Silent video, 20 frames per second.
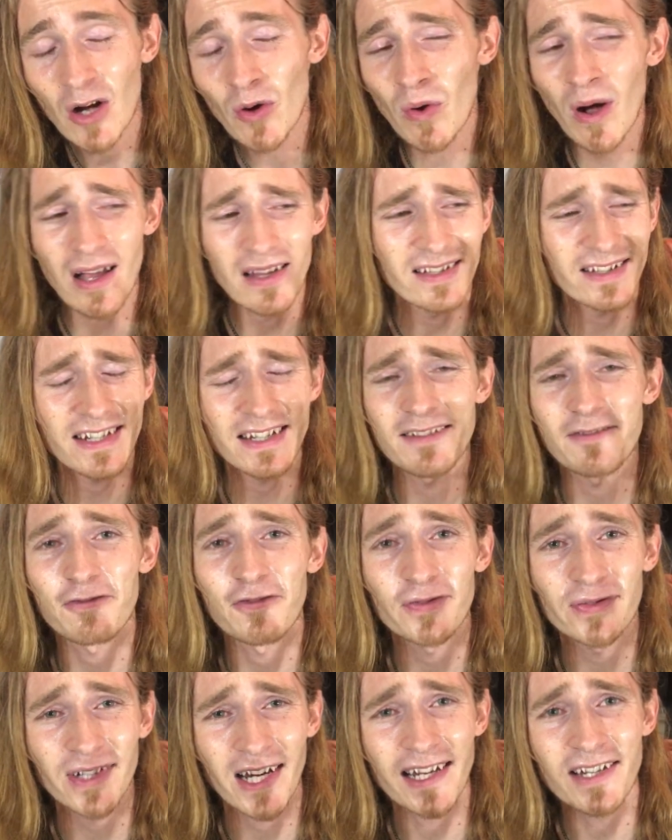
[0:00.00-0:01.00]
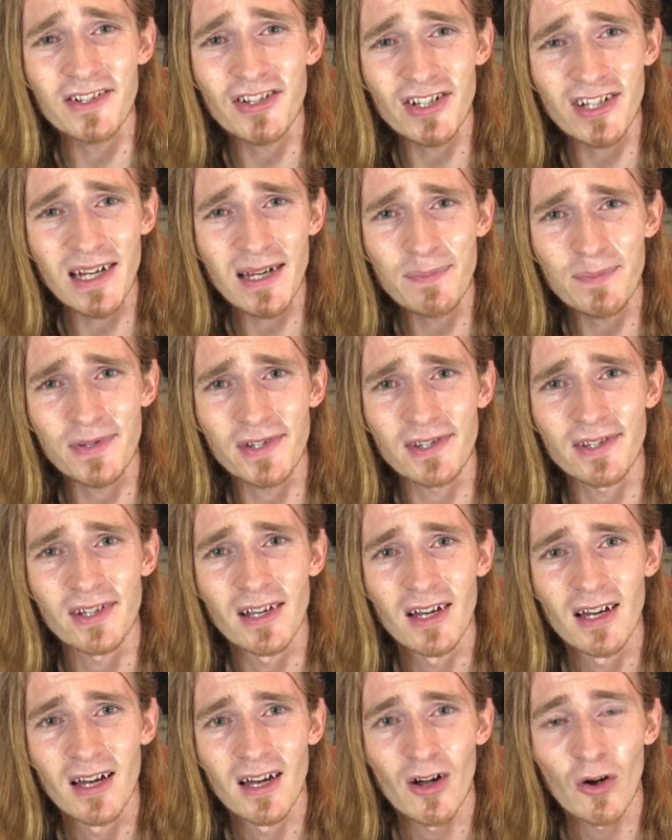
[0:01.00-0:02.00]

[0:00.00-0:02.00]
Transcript: quality in friendships,